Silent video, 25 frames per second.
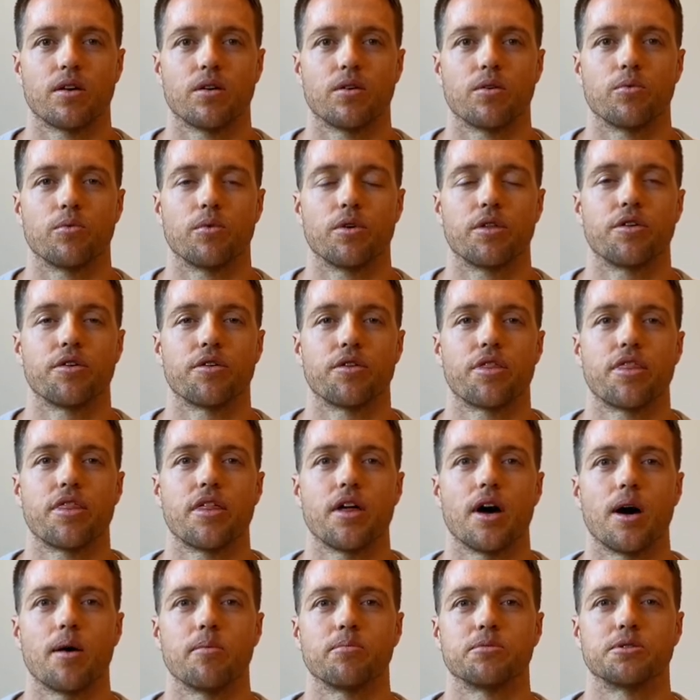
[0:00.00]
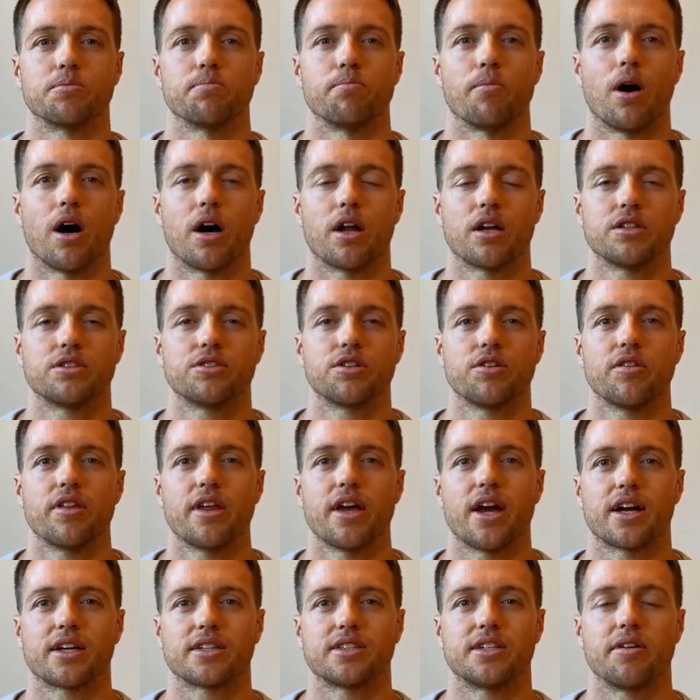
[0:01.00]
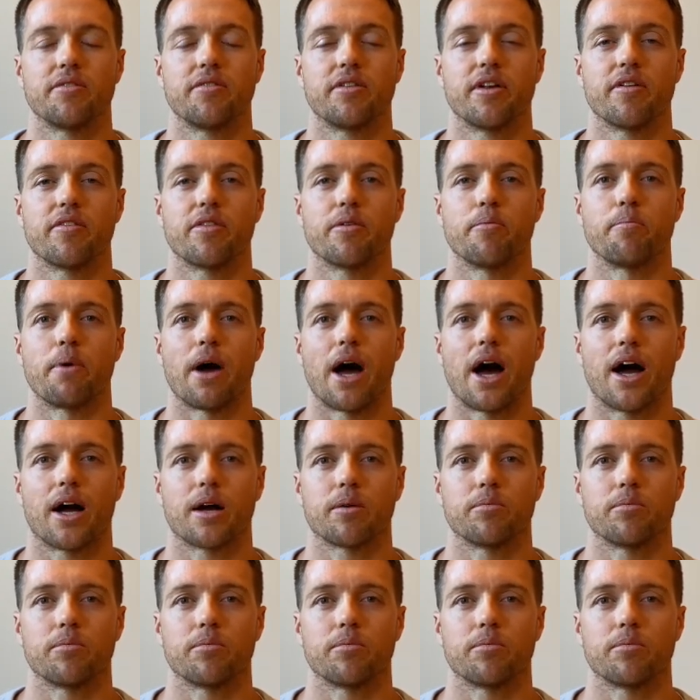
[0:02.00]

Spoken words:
With your thumbs, monitor the activity of the back